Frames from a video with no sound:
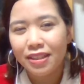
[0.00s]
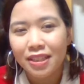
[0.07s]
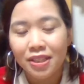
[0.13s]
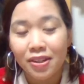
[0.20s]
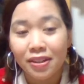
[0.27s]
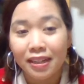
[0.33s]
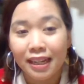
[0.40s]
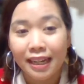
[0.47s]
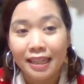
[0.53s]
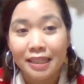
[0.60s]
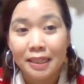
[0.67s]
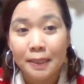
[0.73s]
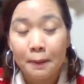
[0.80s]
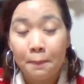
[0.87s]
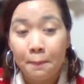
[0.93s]
this song,
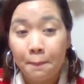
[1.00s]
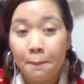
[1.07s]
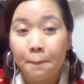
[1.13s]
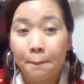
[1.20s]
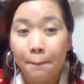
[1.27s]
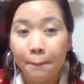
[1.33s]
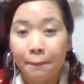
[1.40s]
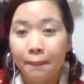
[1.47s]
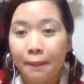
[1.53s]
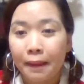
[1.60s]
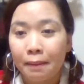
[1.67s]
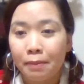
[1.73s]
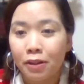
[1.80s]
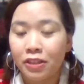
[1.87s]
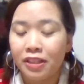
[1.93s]
guys.
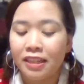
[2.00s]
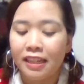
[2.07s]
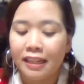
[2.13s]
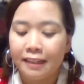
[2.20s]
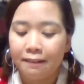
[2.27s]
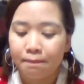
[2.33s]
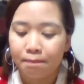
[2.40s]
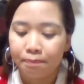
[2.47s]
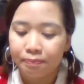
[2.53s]
Personally.